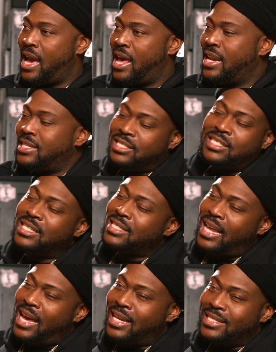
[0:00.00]
And it's
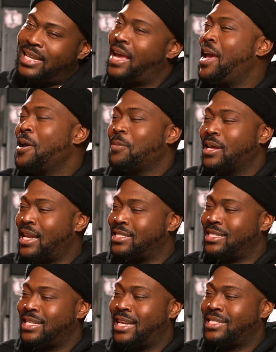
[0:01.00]
just like, damn, like that
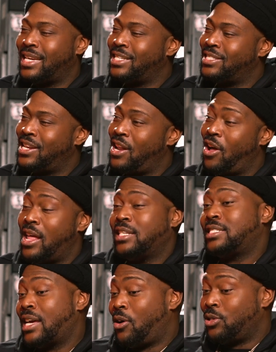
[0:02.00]
shit hit all. And
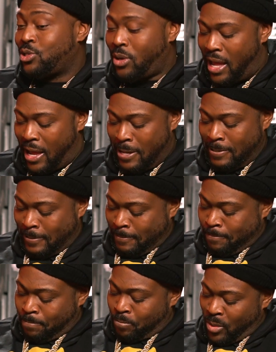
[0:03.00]
it's like also like,
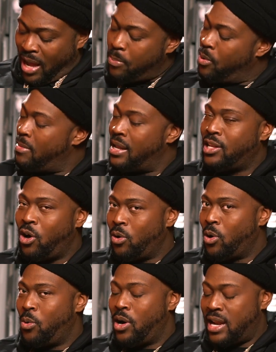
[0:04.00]
I put my
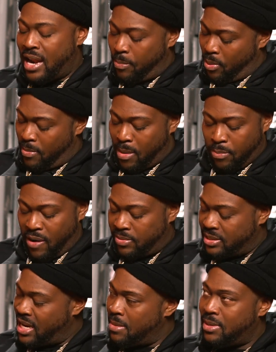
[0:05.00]
logo on it and I put my
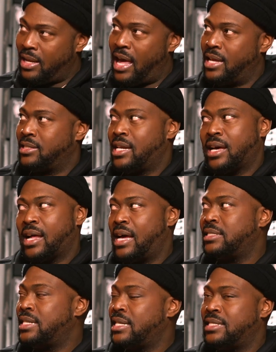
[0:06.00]
brother's name in lights. Like
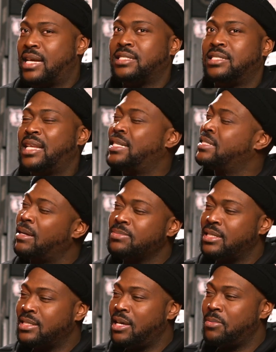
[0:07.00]
that's
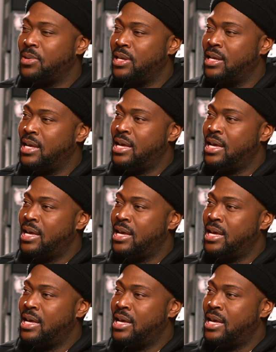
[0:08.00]
something to me.